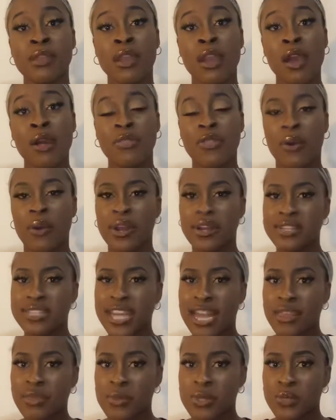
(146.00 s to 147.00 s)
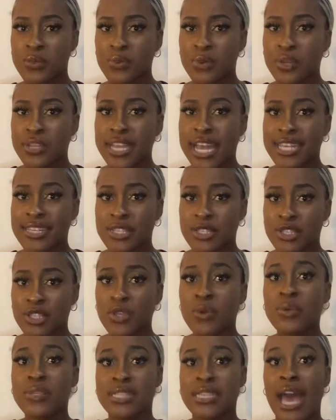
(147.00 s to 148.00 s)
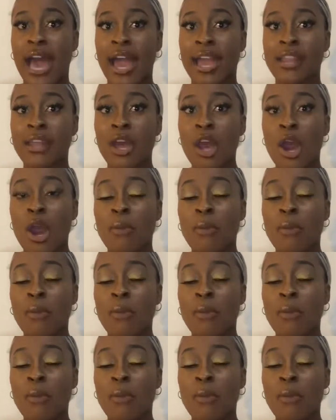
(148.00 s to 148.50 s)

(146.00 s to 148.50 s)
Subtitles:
Though her death was ruled as a suicide,